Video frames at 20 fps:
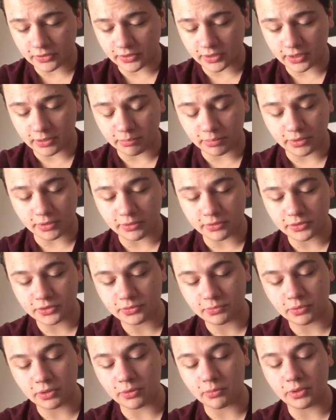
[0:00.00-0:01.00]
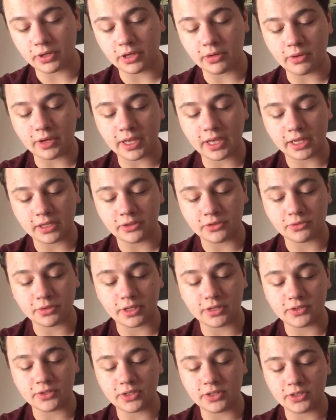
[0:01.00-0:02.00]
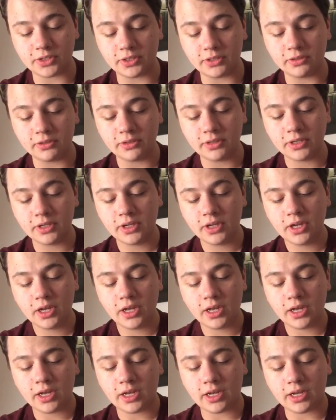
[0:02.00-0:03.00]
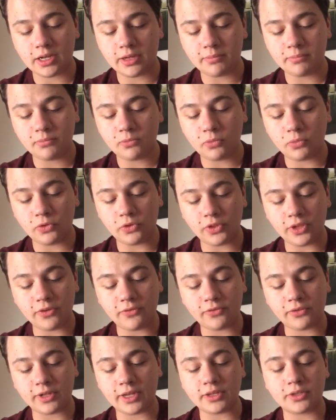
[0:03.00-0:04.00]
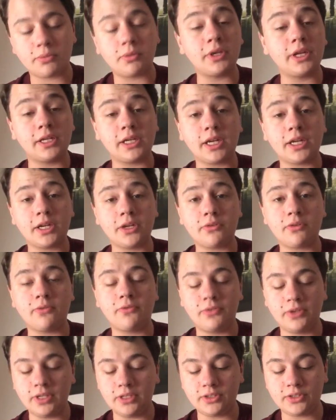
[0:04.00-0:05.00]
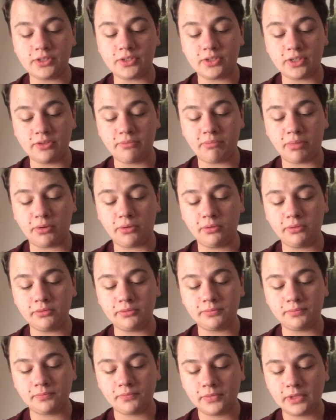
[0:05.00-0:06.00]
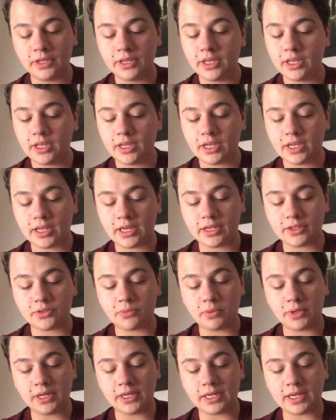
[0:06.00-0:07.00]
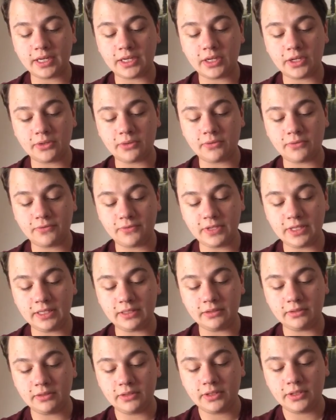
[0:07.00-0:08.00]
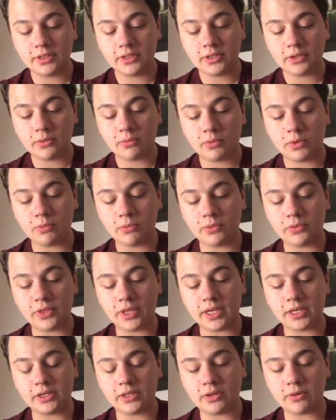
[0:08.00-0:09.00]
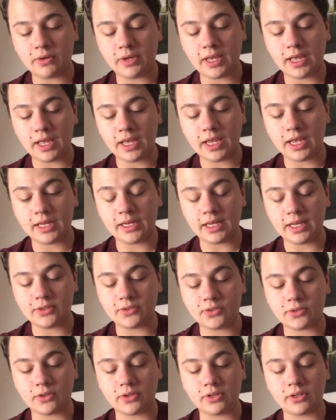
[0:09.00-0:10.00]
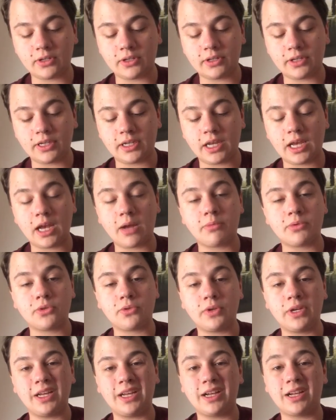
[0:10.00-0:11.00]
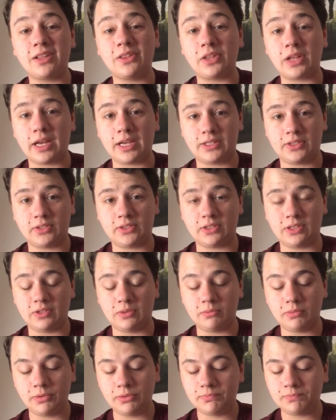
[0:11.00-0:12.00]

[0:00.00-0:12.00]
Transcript: the approach where we go ahead and transition. We'll then fly 2,900 feet to Sifbolt, and at 2,900 feet, we will then go ahead and start capturing a glide slope.